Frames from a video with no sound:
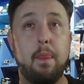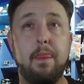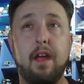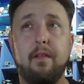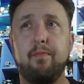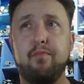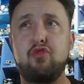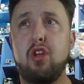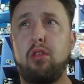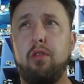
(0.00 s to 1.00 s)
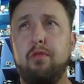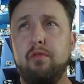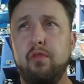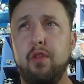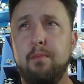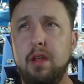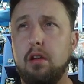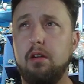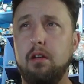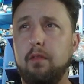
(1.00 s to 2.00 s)
that just the
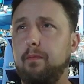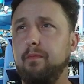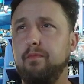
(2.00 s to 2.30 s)
mere